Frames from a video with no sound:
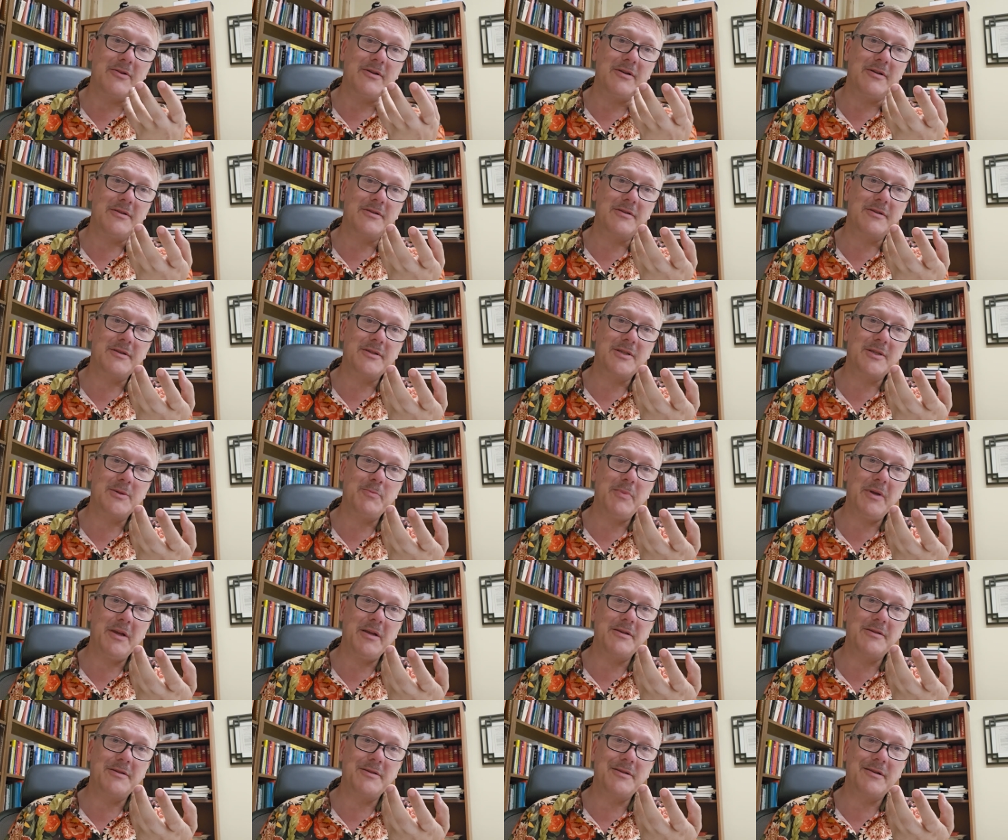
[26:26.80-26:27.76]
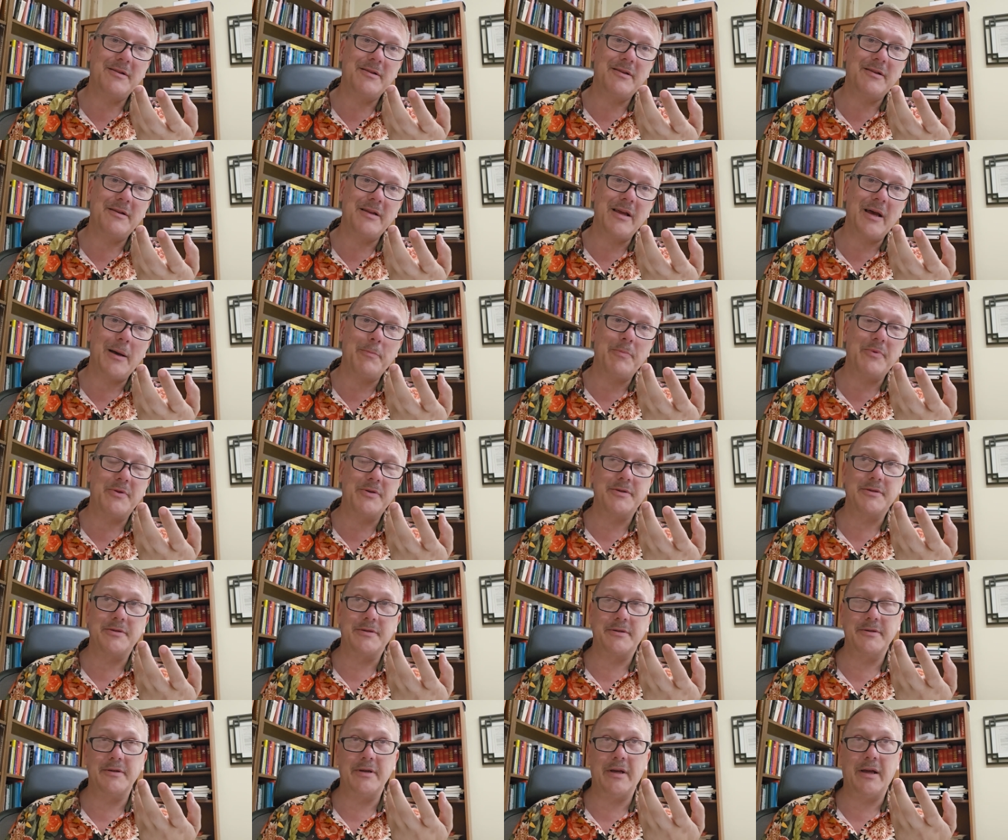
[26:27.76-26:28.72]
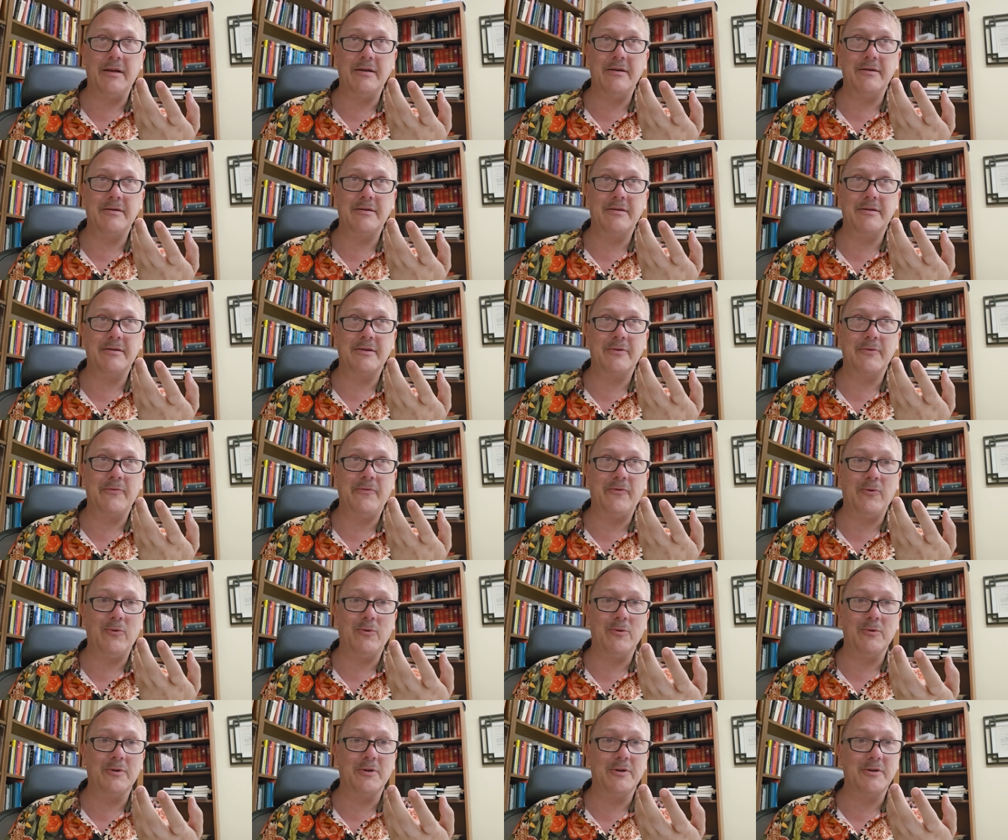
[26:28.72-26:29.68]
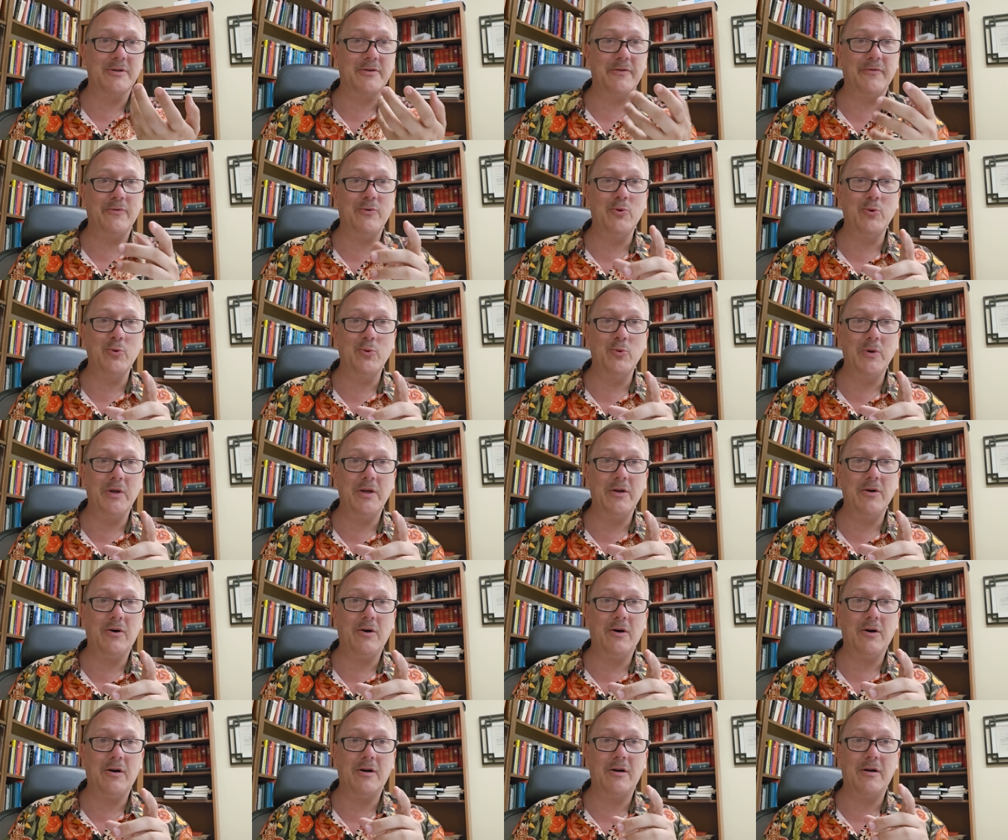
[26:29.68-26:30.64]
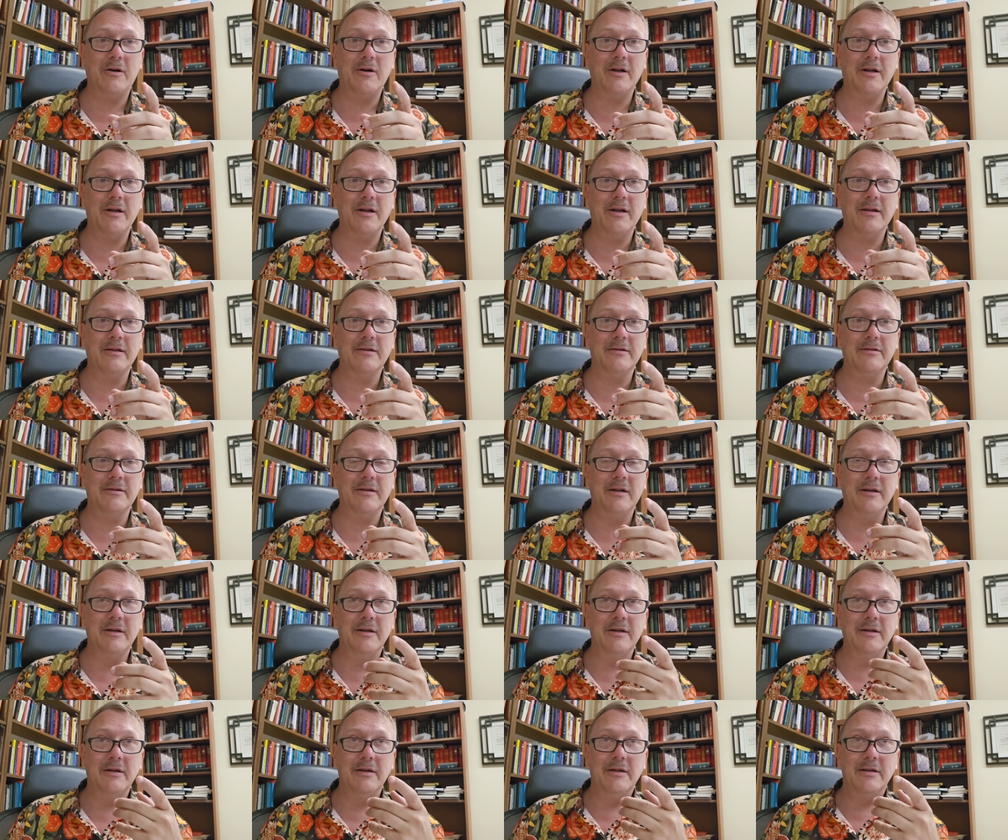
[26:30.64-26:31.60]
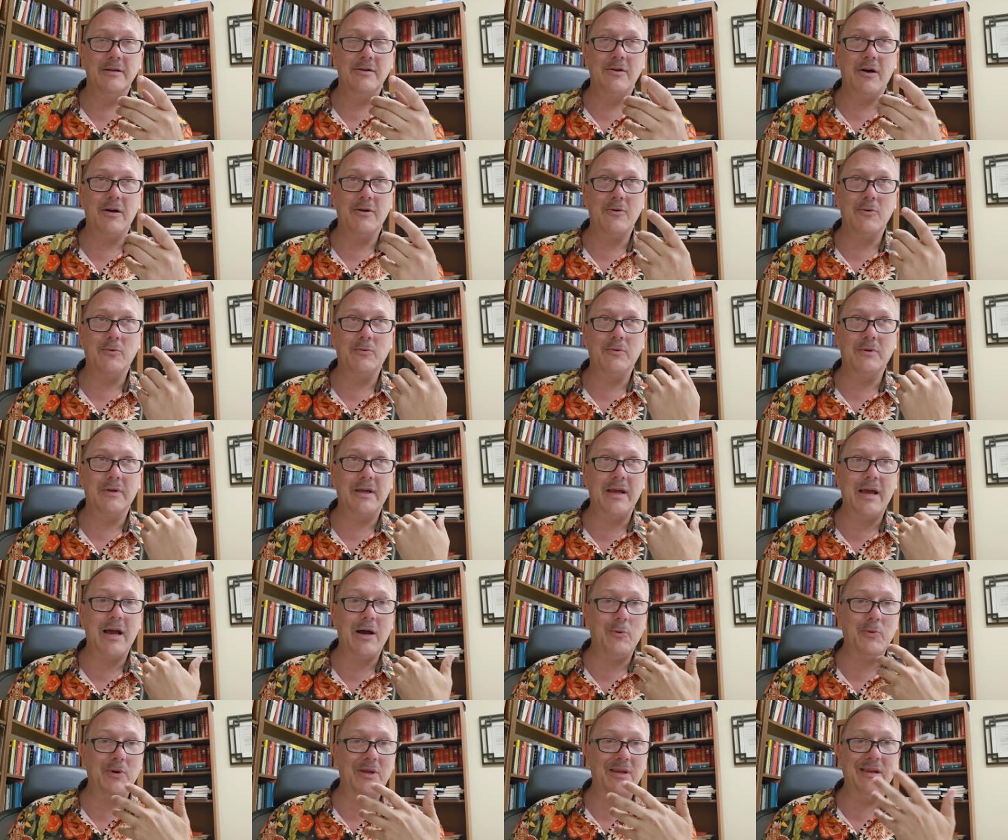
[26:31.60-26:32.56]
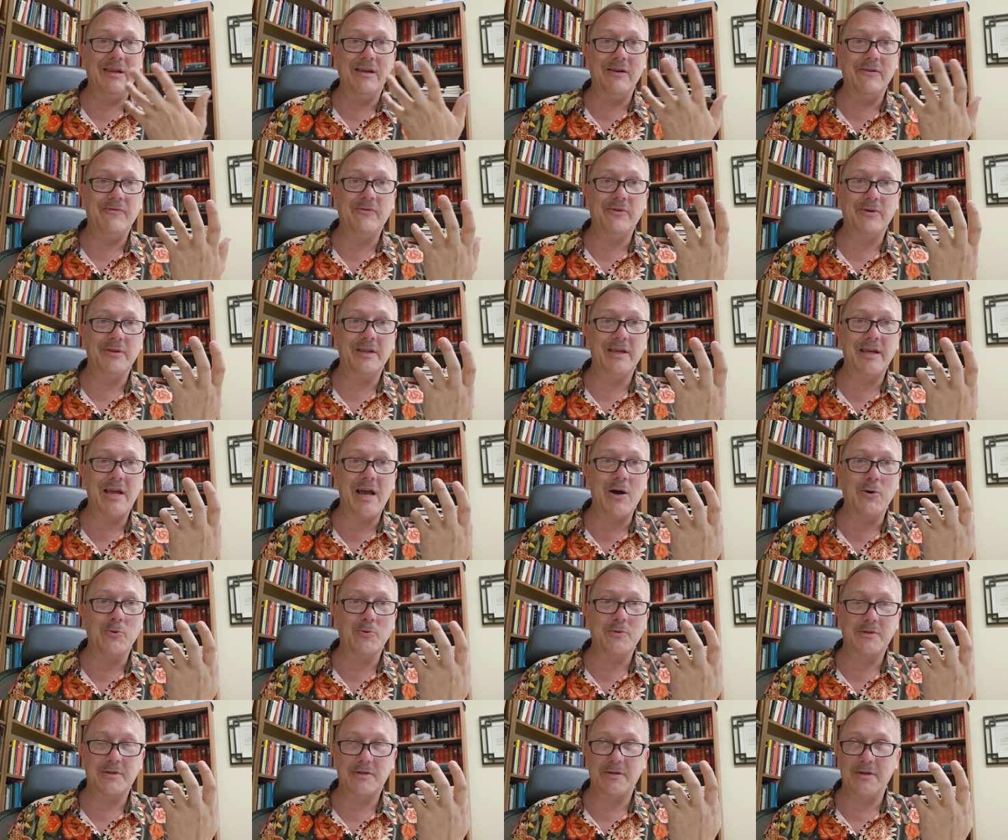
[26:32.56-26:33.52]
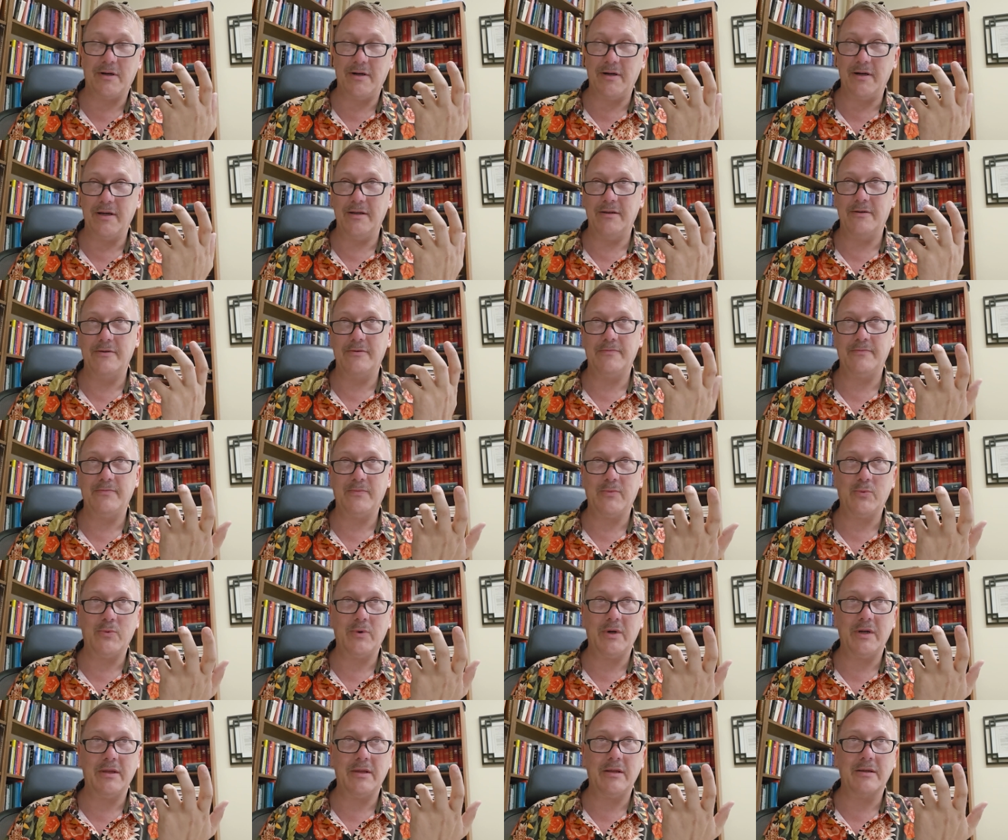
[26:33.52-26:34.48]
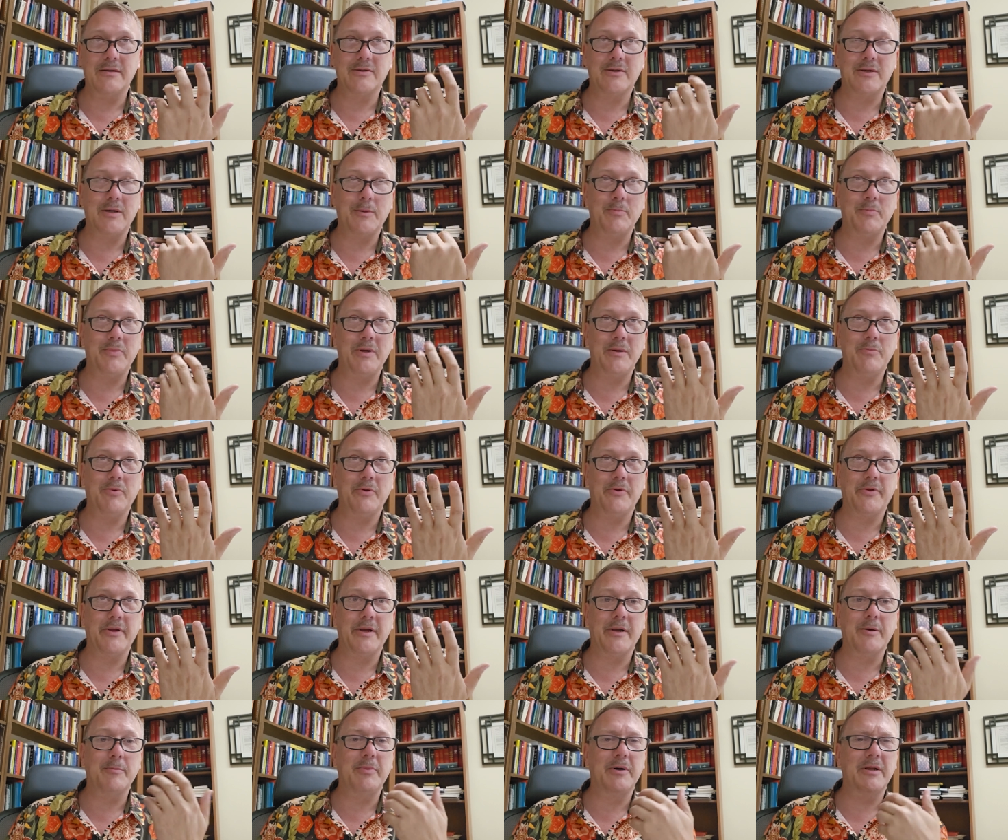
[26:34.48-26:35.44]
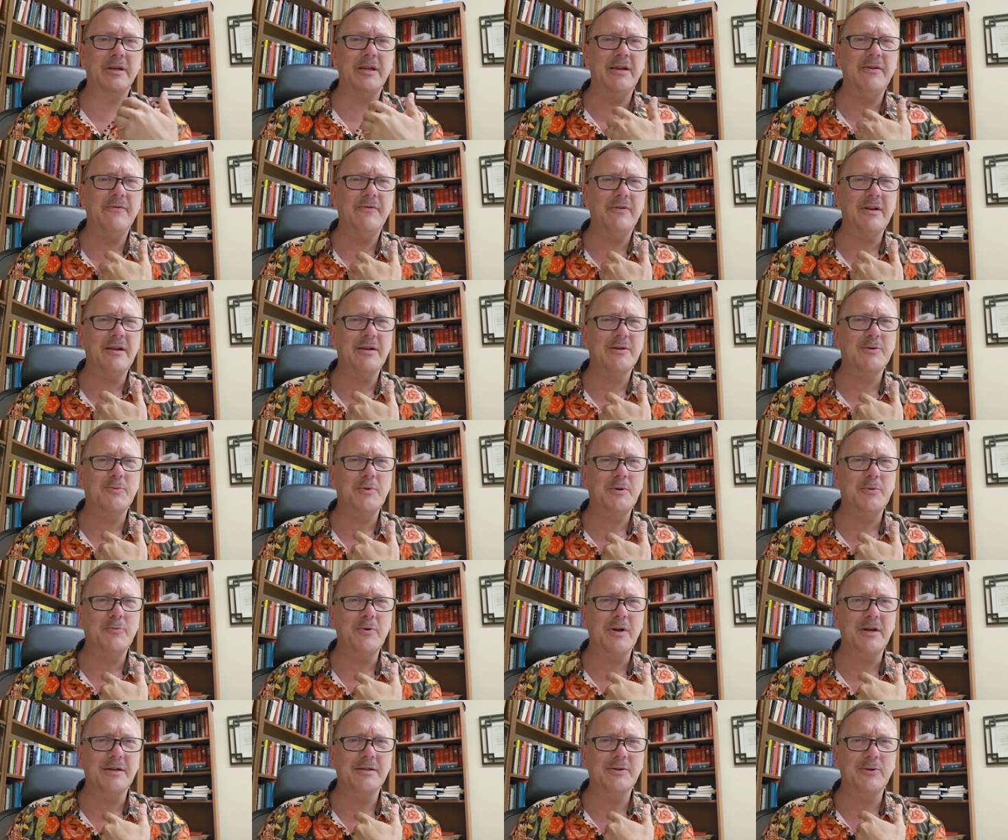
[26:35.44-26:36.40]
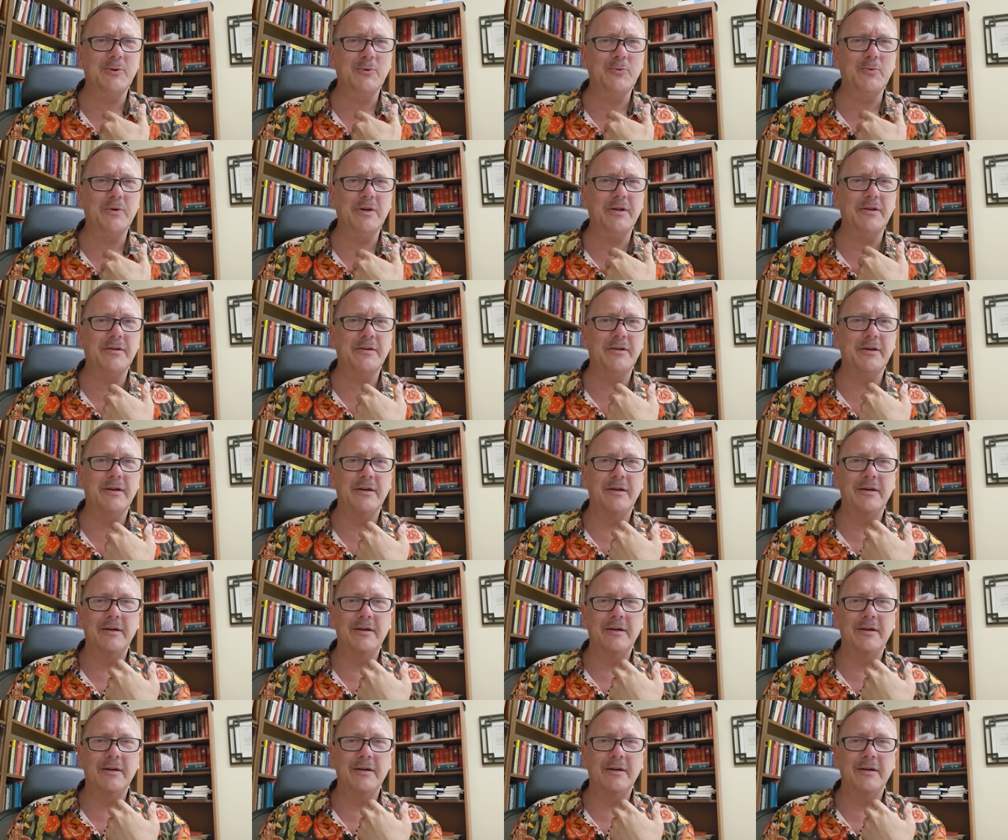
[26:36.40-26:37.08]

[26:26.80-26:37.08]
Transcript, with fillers: this, it speaks to the depths and to the fullness of who we are in not only how we live on the outside, in the way that some people think, but even as we wrestle with,